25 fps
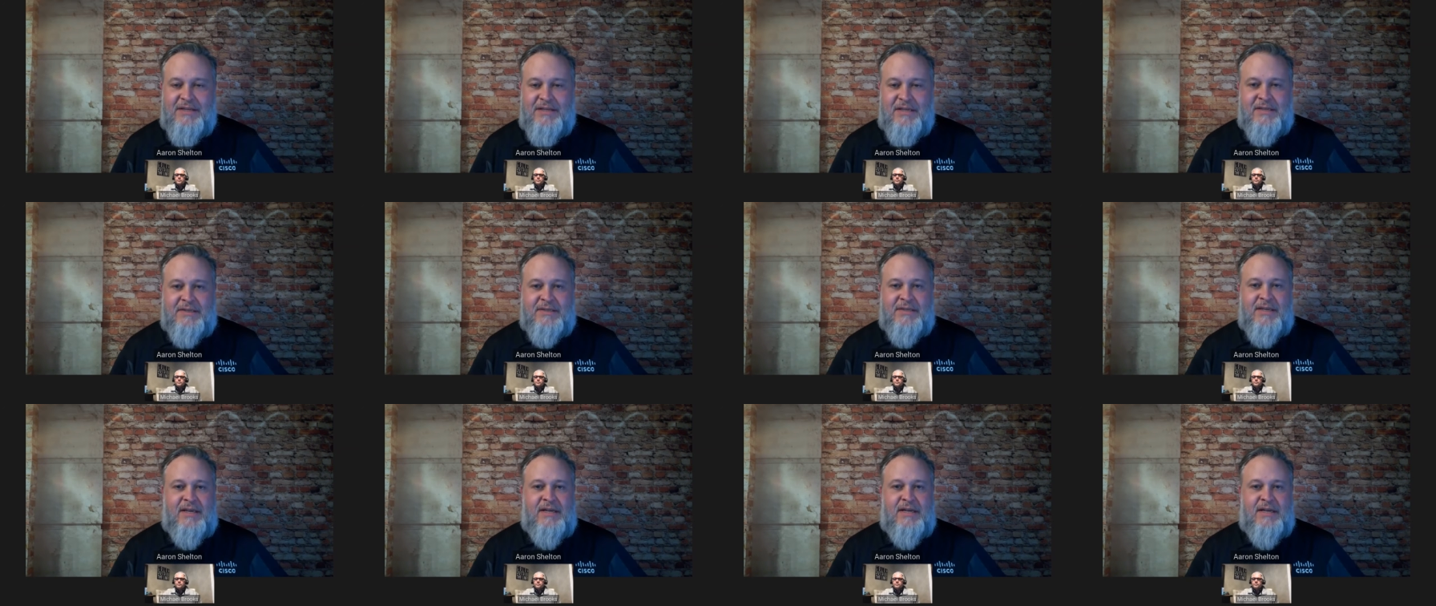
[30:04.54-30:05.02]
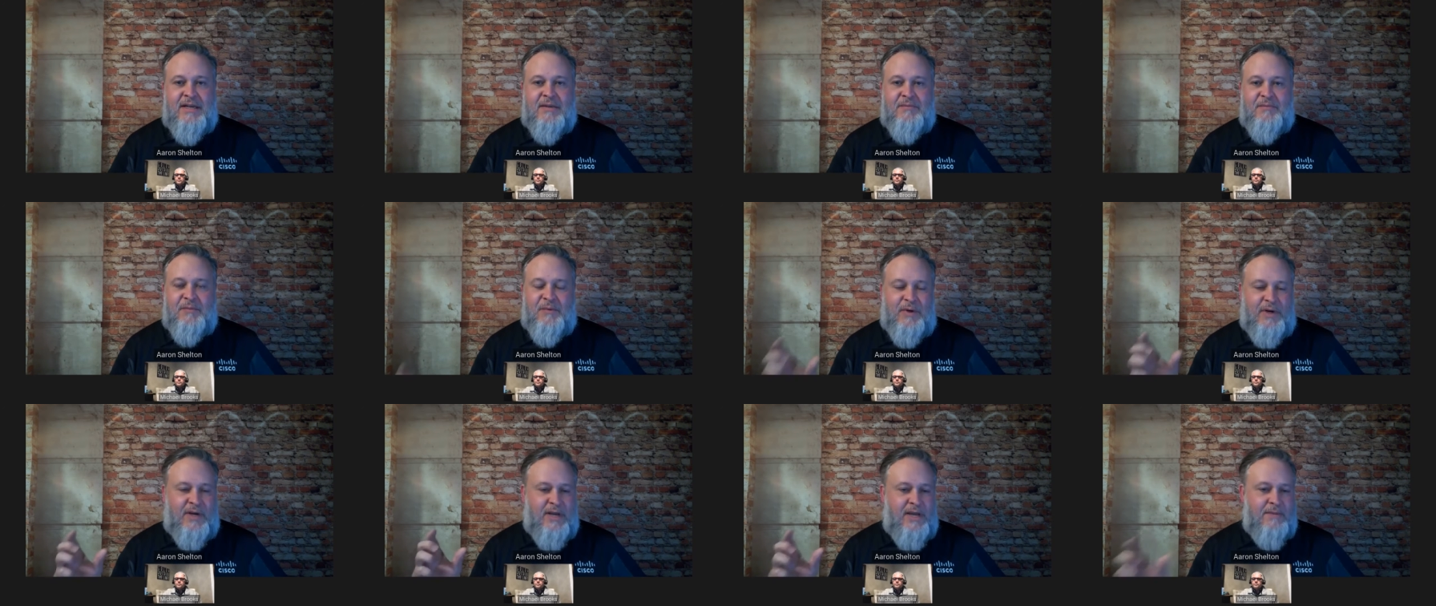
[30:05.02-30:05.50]
easy to set
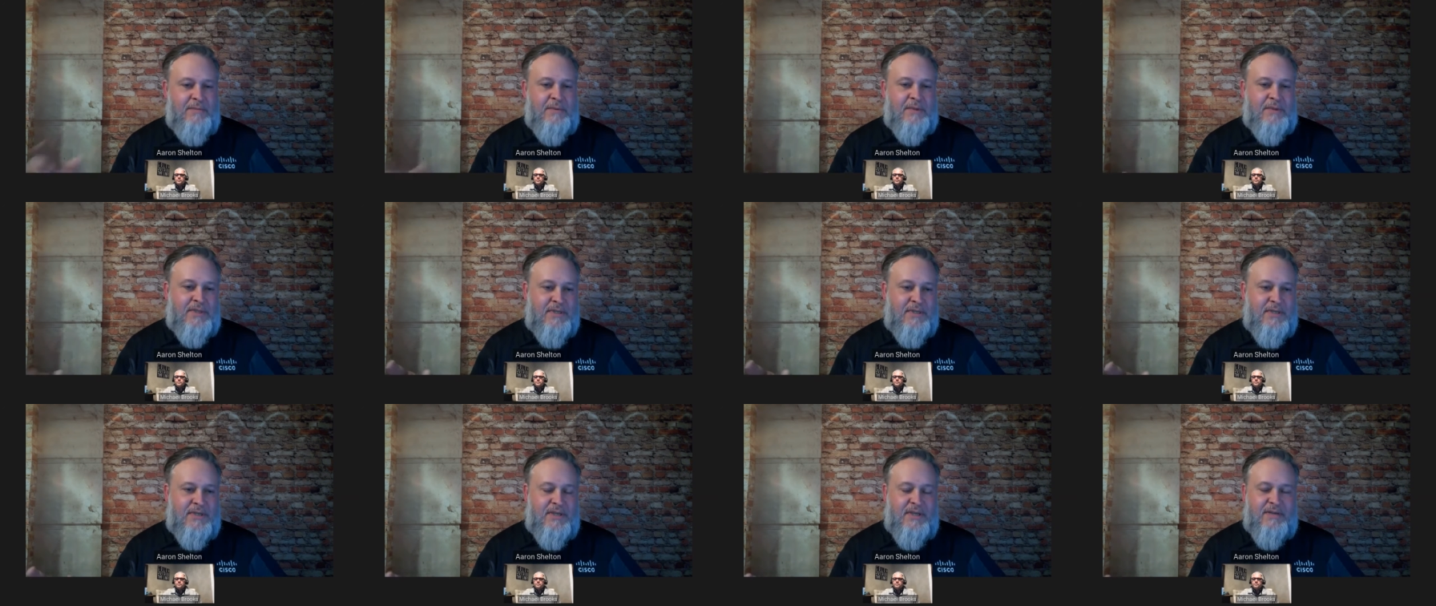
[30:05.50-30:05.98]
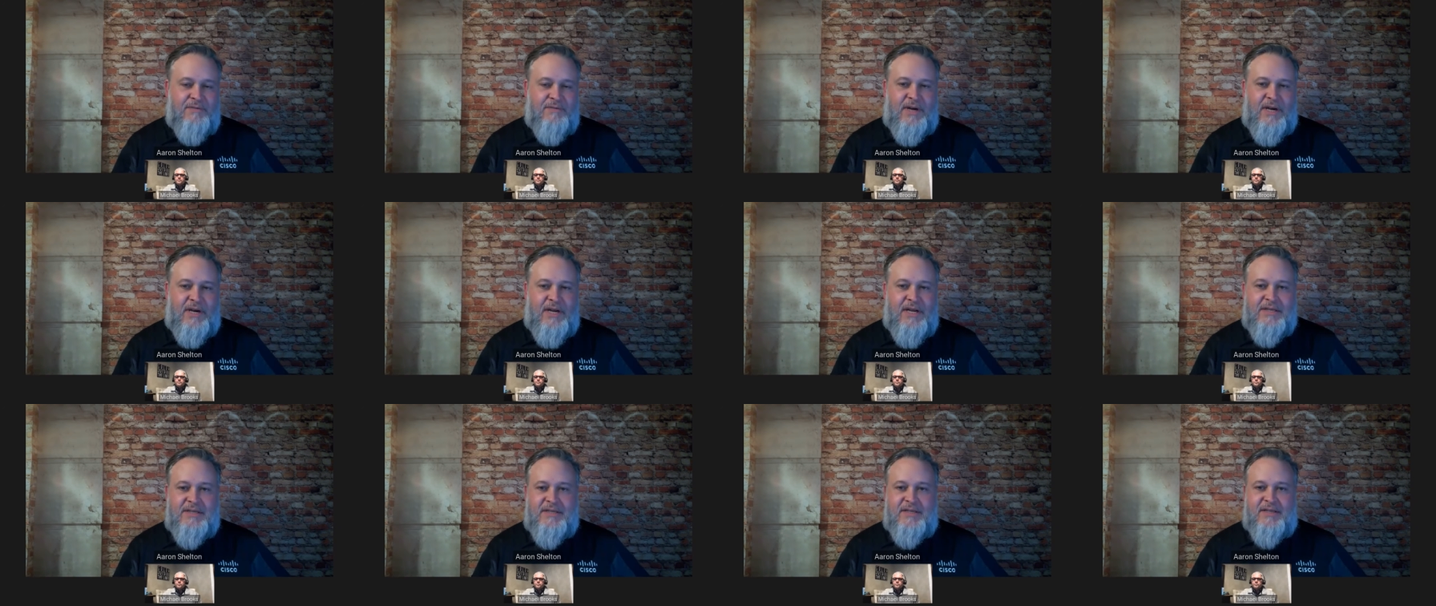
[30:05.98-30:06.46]
up, very able, to,
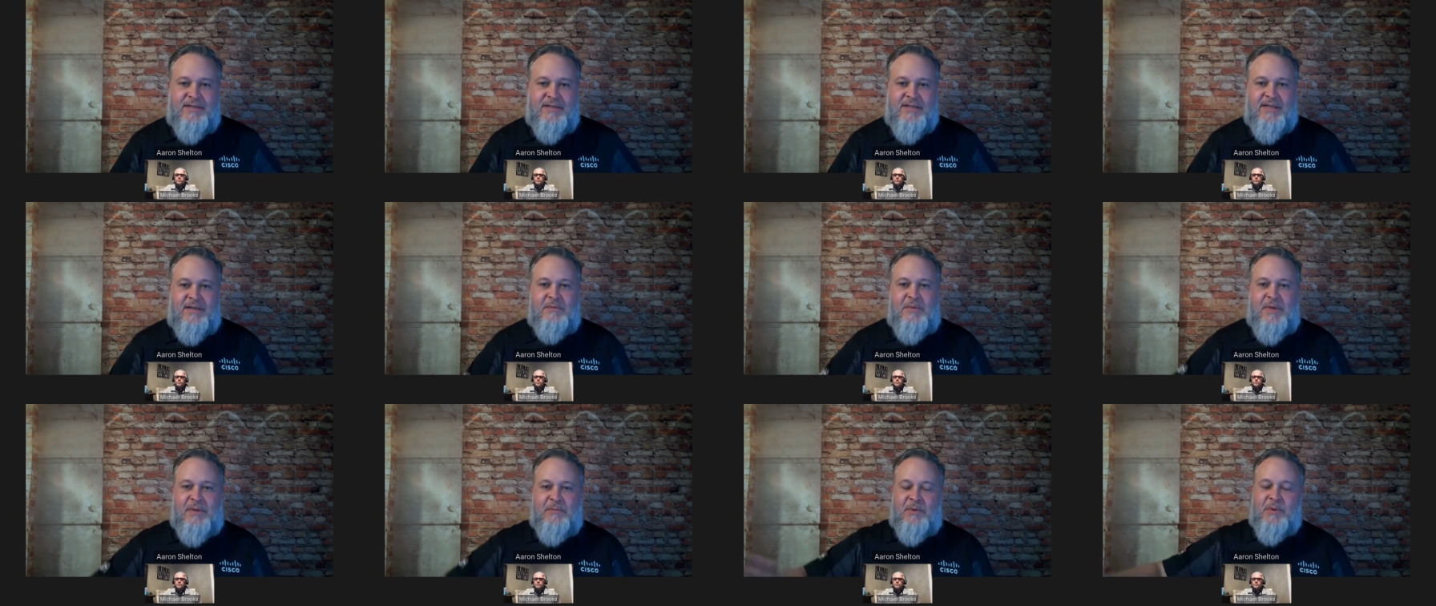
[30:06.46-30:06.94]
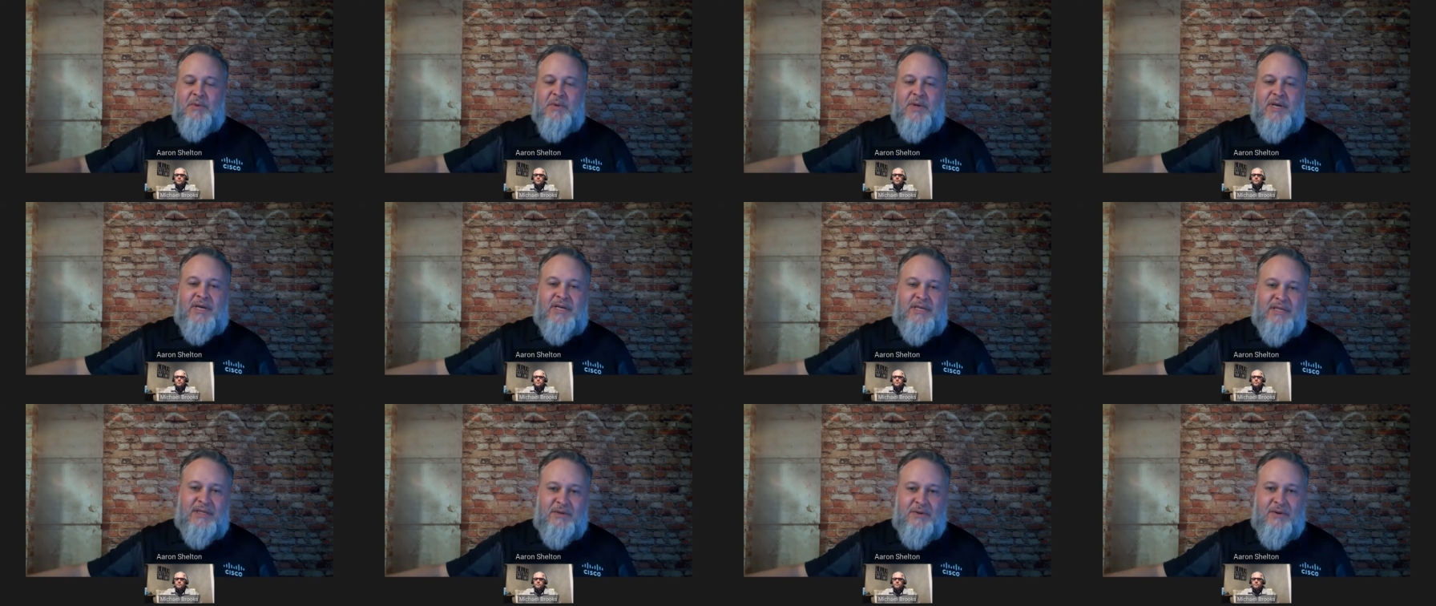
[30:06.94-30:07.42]
very easy to send people
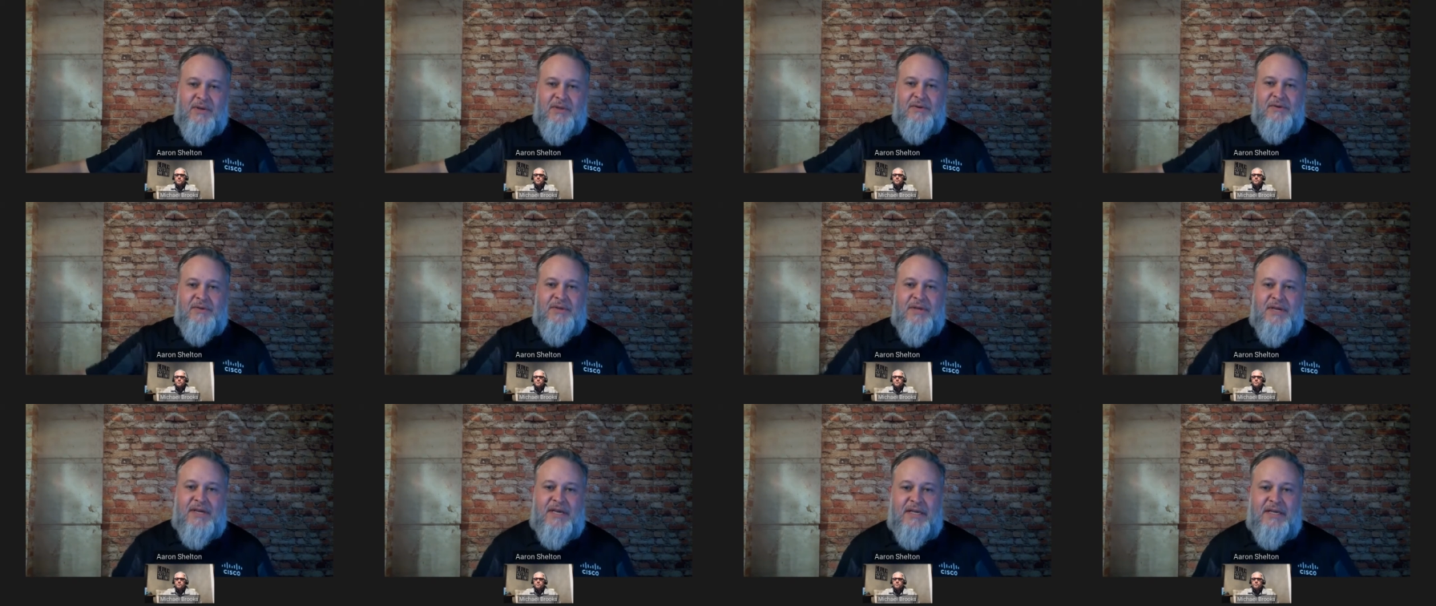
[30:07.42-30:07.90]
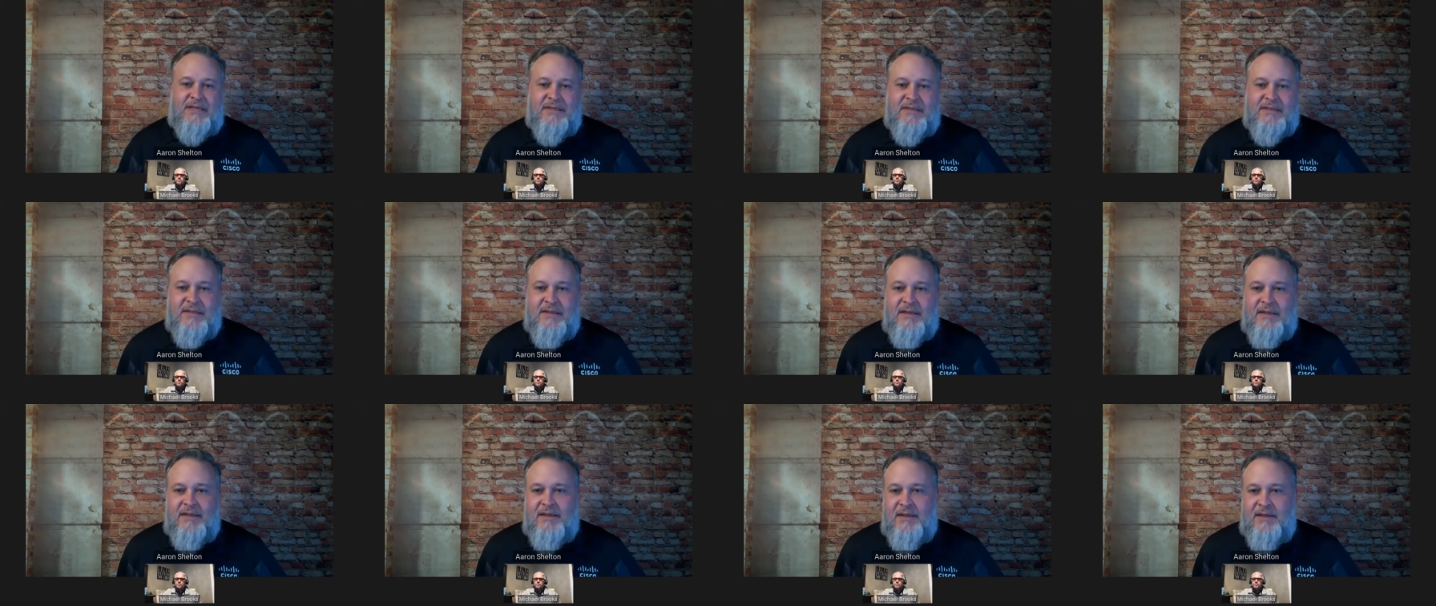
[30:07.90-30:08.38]
away to do other things.